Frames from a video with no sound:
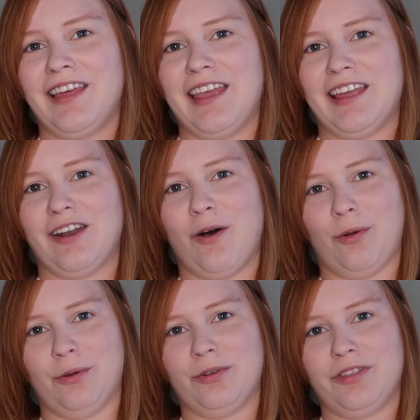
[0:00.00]
they can
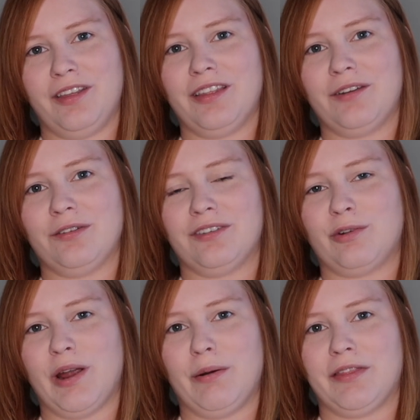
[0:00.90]
hold the little
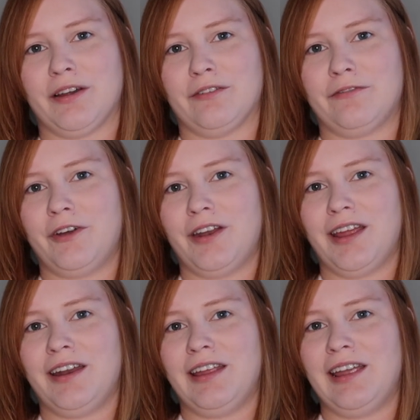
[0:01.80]
square with their foot
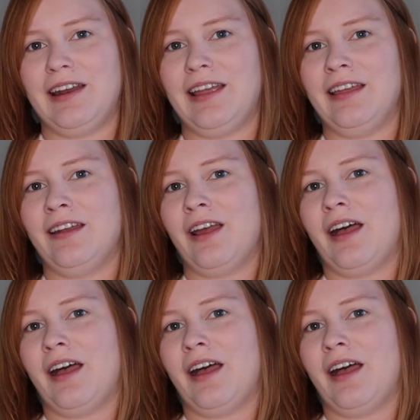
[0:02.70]
and eat it.